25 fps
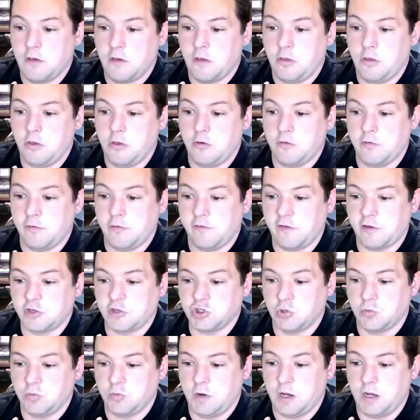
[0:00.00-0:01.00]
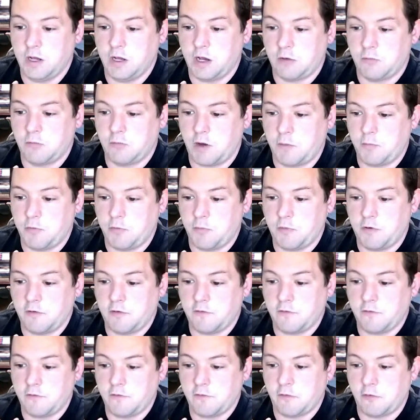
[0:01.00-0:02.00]
you can set your read and write
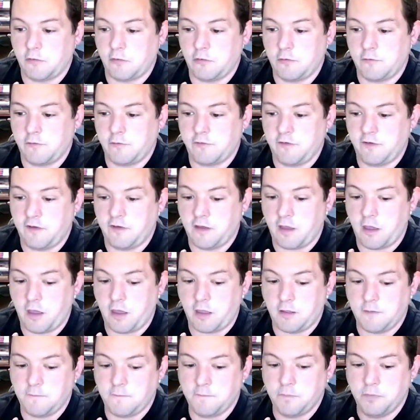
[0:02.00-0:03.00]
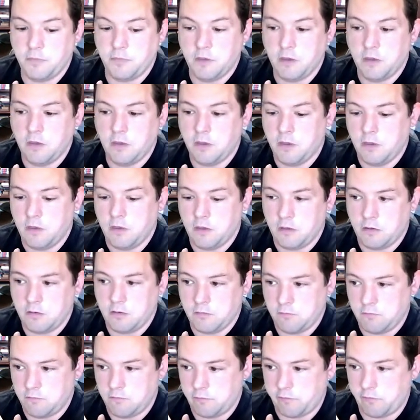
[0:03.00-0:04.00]
permissions on your CI.
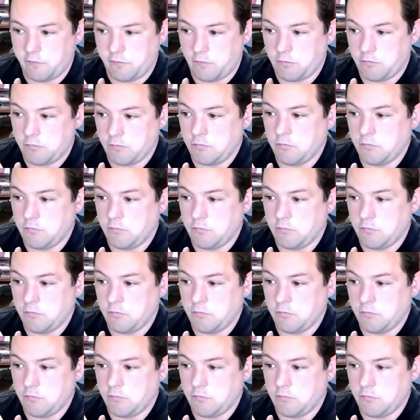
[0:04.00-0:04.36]
So